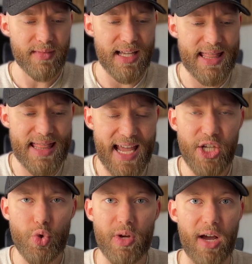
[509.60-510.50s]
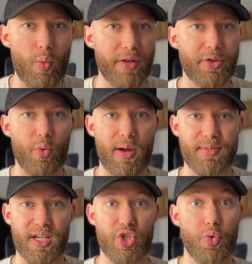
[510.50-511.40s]
They do not want their
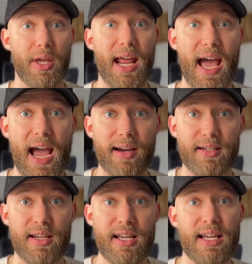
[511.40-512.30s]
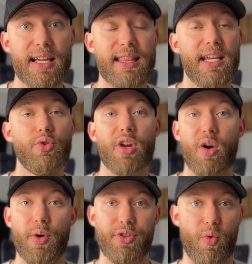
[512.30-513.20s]
website to get hacked. They do
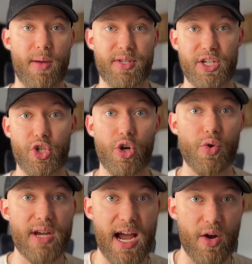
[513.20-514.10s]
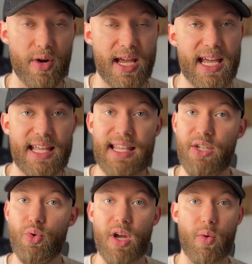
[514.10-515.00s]
not want their website to go down. They
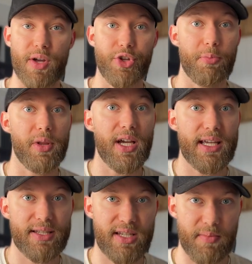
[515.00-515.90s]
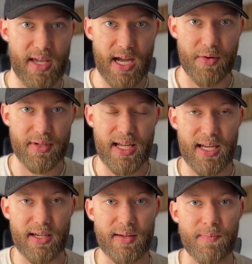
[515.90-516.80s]
do not want their plugins to be
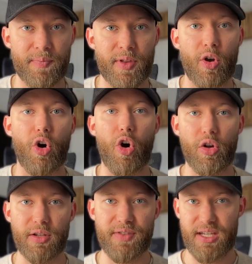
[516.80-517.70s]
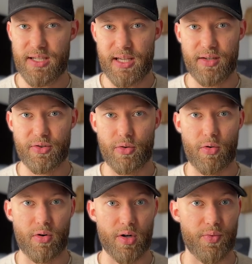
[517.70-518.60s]
outdated. All of these things
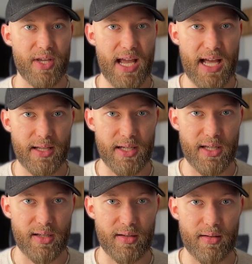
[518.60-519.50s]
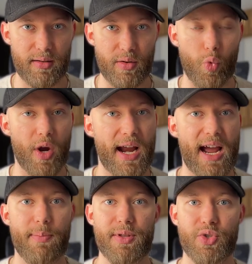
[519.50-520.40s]
are a reality. What
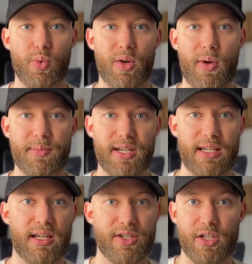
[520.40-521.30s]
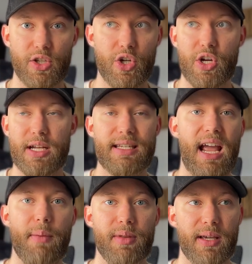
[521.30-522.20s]
happens when a website doesn't look good on
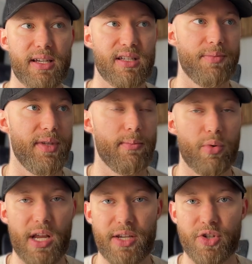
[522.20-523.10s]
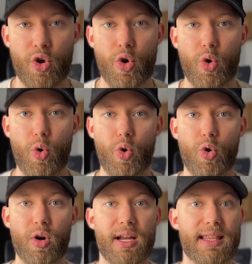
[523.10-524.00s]
tablet because something breaks,
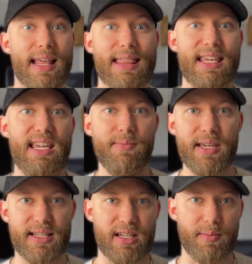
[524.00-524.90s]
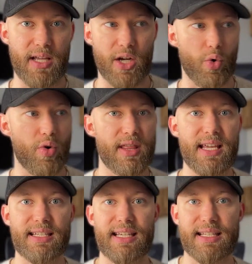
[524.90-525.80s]
or the theme gets updated, or
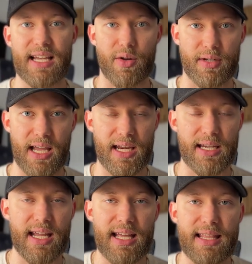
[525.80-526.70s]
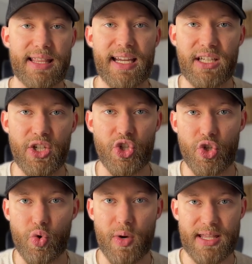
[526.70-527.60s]
this gets outdated? They need
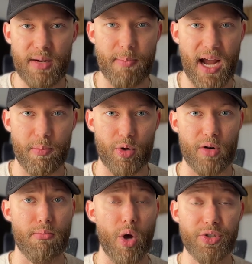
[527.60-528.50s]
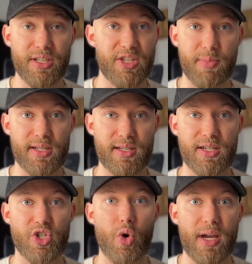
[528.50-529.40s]
you in their back burner. Most of these
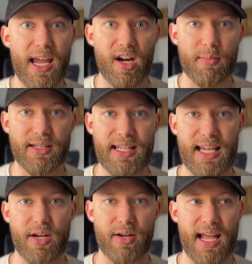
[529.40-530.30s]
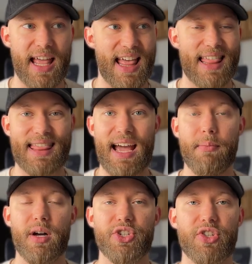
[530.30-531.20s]
businesses don't care about the internet that
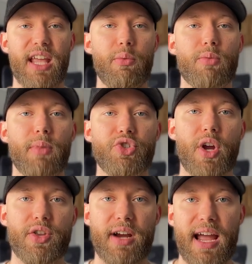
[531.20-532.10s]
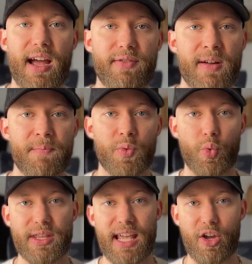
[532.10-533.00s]
much. They would much rather have
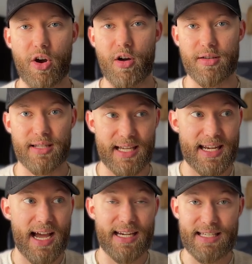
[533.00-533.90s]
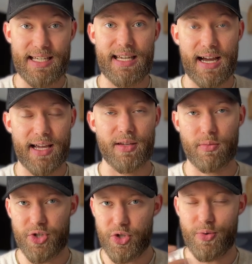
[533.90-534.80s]
what they call as like an IT guy,
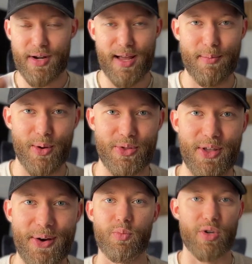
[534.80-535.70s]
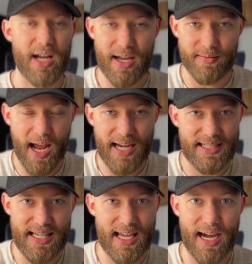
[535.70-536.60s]
which you and I both know. We're not
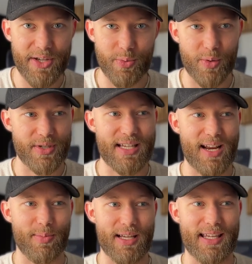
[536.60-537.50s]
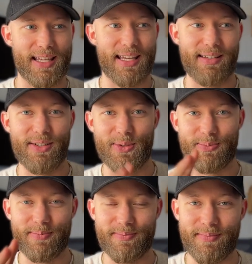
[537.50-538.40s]
IT guys. We don't set up like, you know,
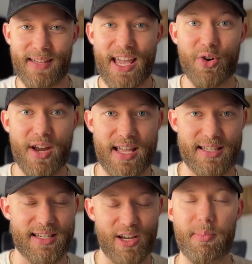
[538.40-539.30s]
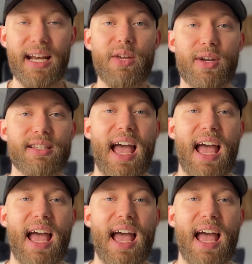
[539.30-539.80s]
internet and stuff. But anyways,